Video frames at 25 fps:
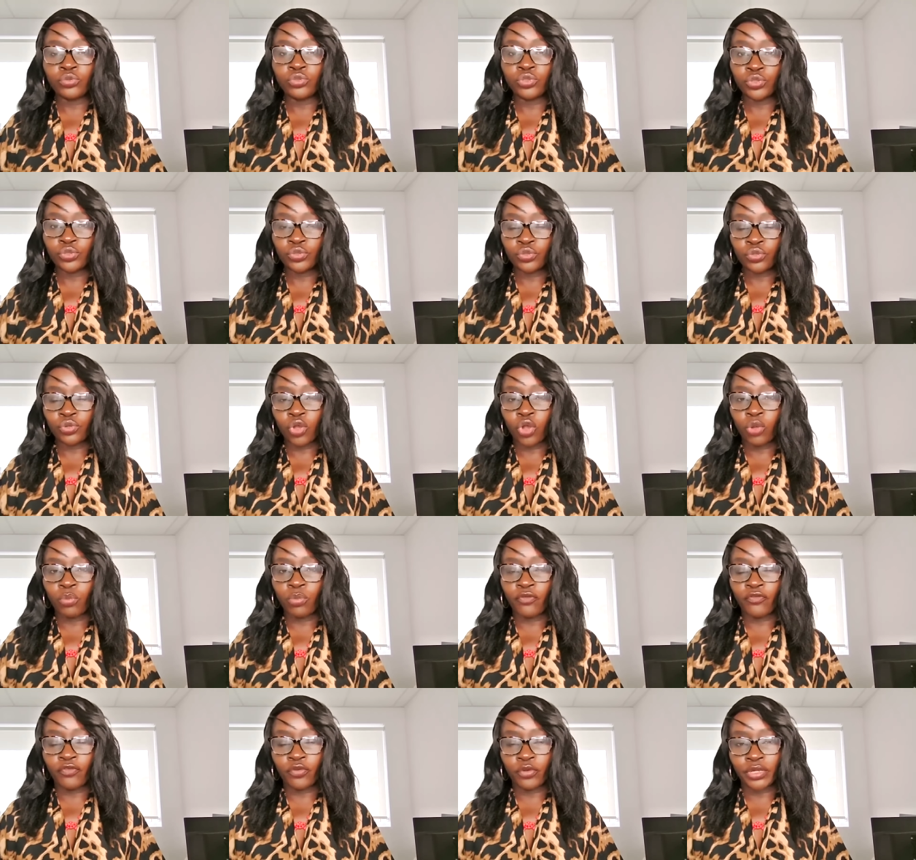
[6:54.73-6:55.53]
do go
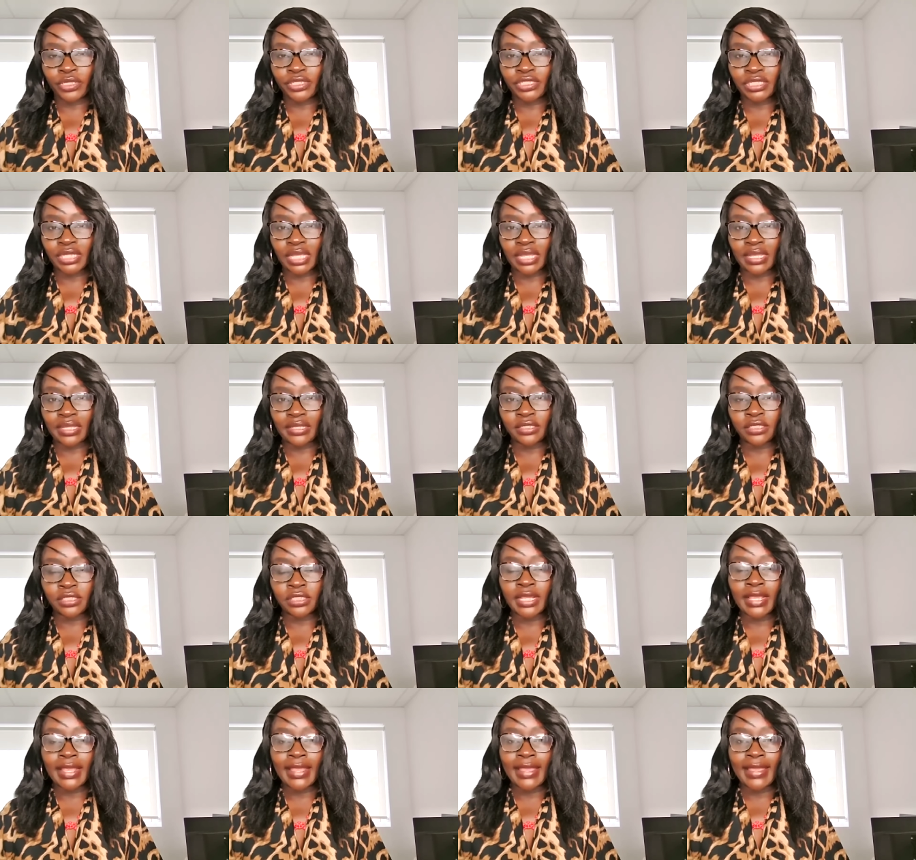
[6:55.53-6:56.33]
before a
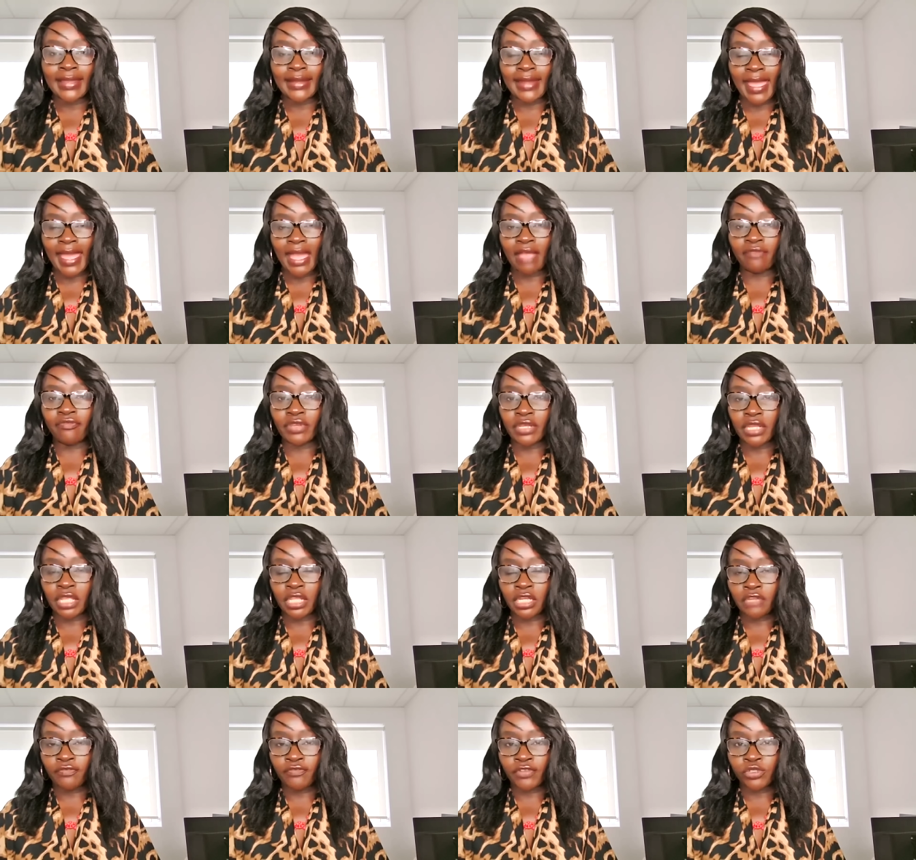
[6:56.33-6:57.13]
judge and have an
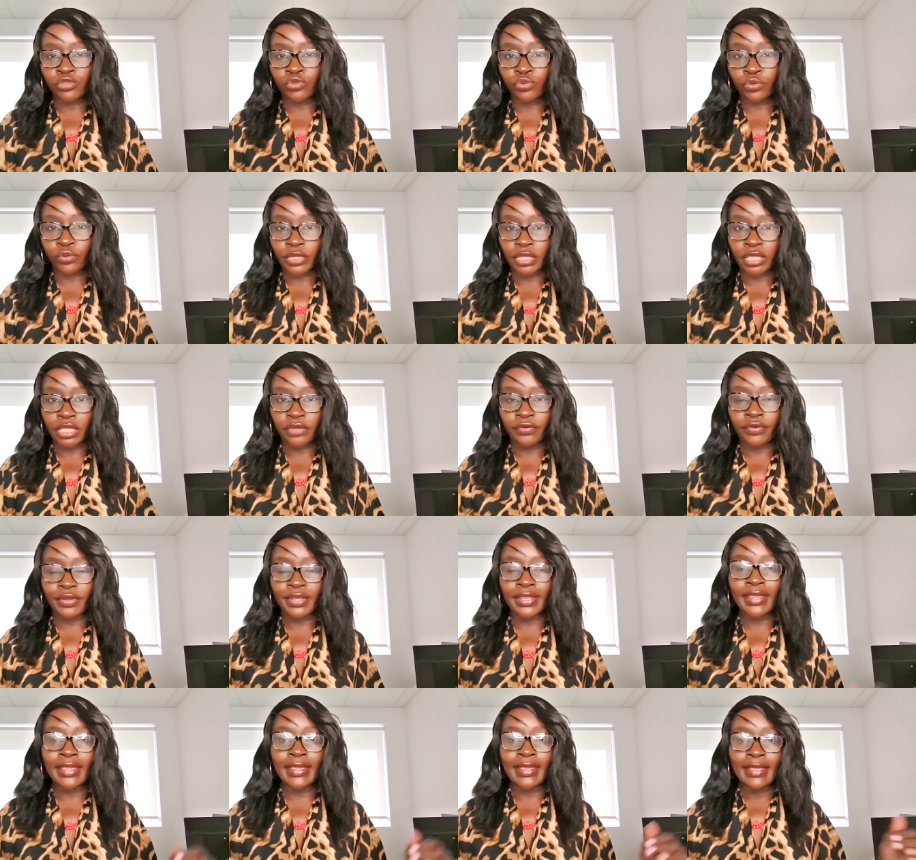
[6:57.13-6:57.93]
individual
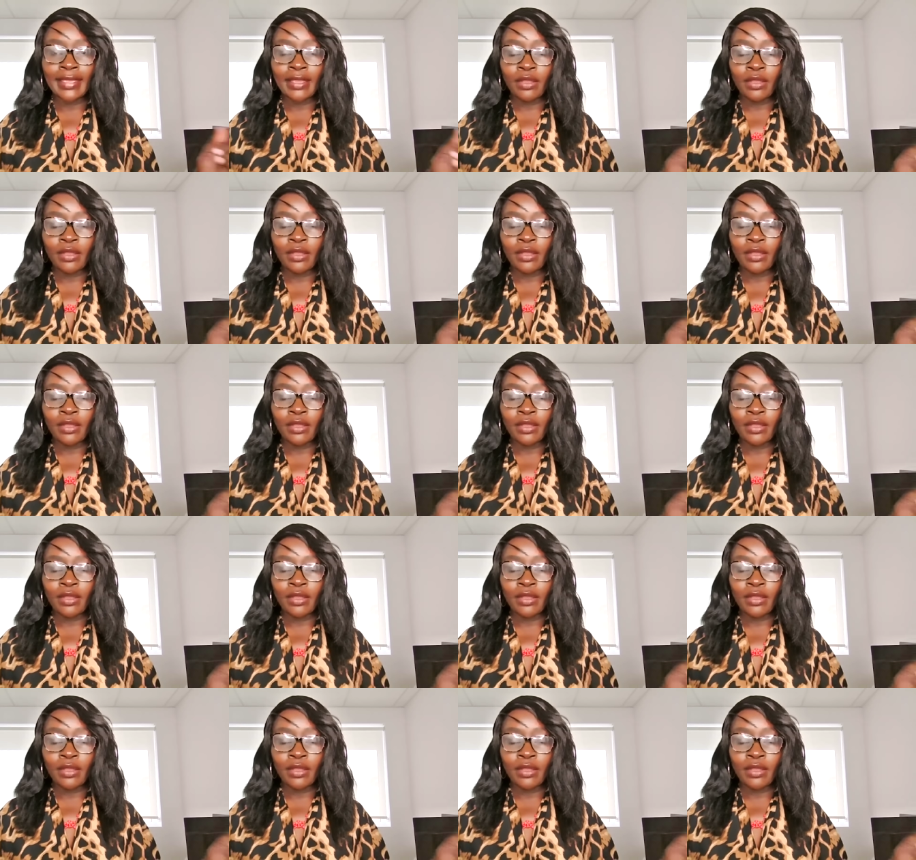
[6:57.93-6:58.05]
hearing